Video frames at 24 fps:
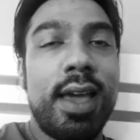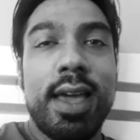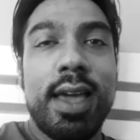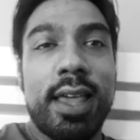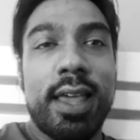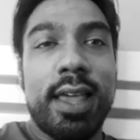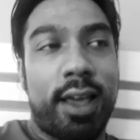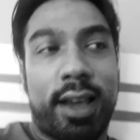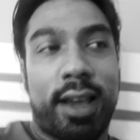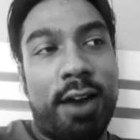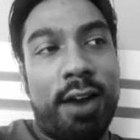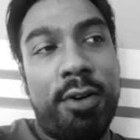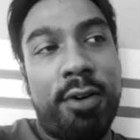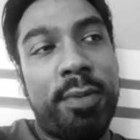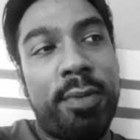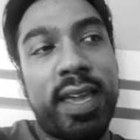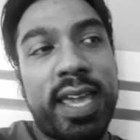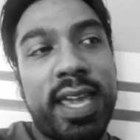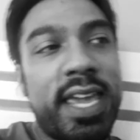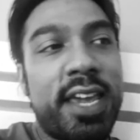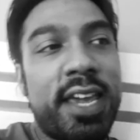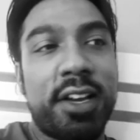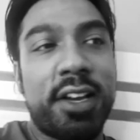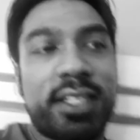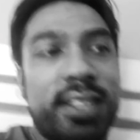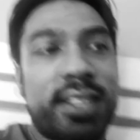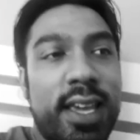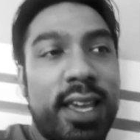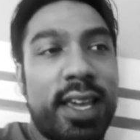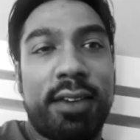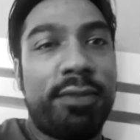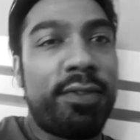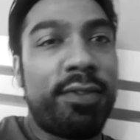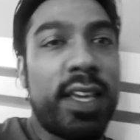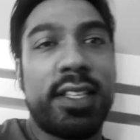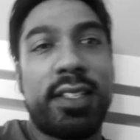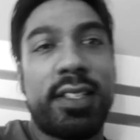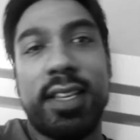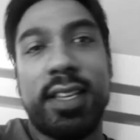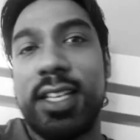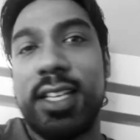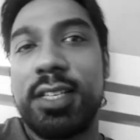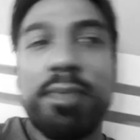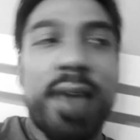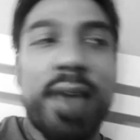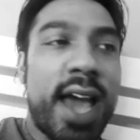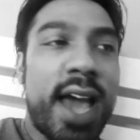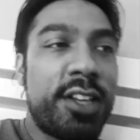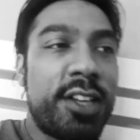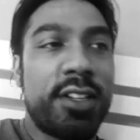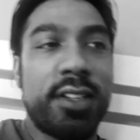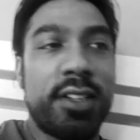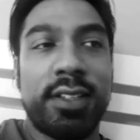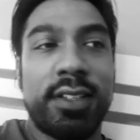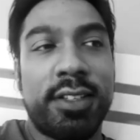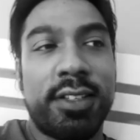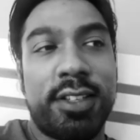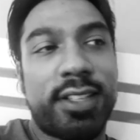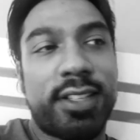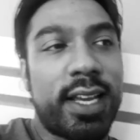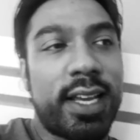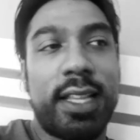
I remember Ecotec V6 badges and just like